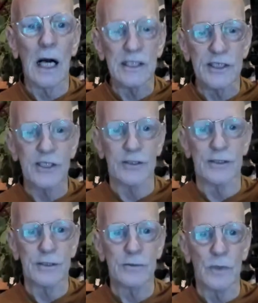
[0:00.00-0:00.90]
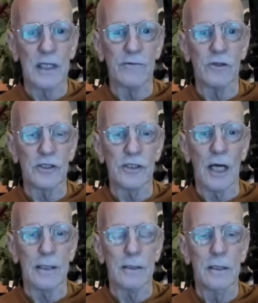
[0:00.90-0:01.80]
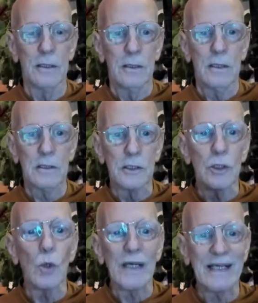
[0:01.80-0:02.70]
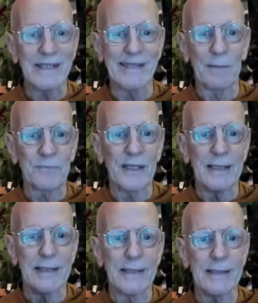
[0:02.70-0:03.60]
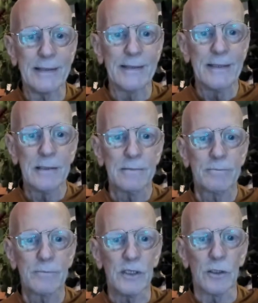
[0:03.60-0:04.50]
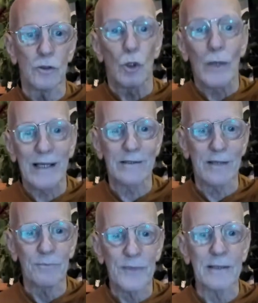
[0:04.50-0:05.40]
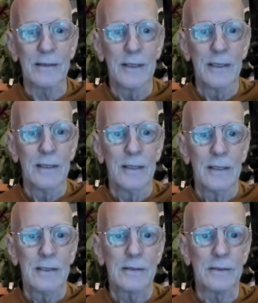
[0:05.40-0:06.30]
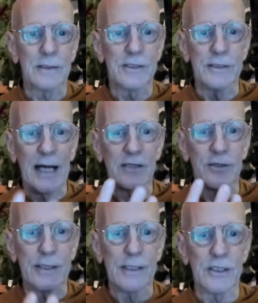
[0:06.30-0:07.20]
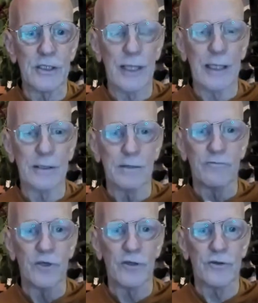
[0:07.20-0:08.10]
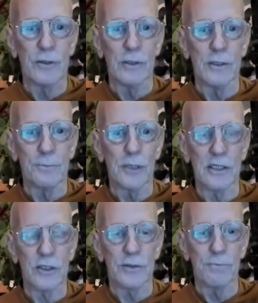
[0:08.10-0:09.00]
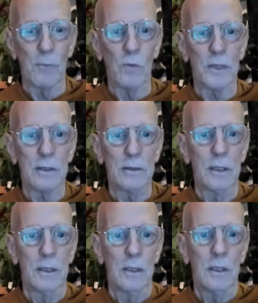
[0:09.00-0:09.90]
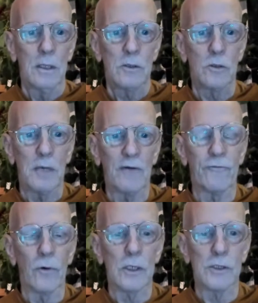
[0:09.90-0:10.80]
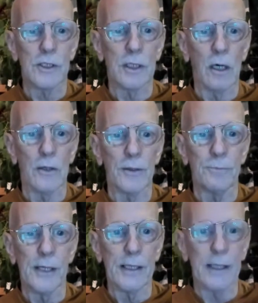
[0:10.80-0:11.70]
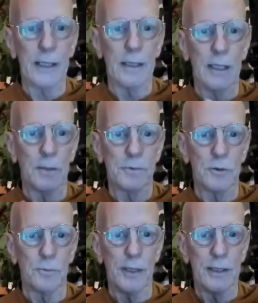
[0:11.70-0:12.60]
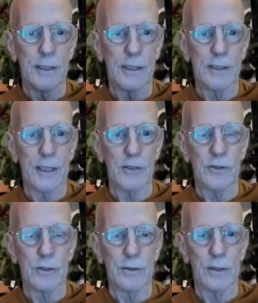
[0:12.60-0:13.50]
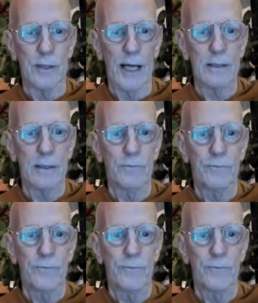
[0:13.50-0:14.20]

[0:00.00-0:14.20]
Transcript: consciousness whenever it's not doing something, doing something. So it's naturally in a state of just the present moment. So by focusing on the breathing, it helps to bring the attention to that.